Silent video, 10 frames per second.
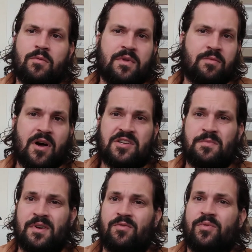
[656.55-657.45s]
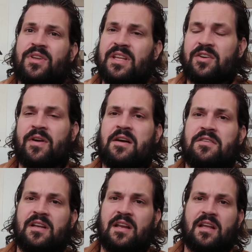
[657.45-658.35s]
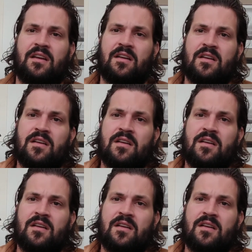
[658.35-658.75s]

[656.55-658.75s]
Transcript: with Watchmen really grounded it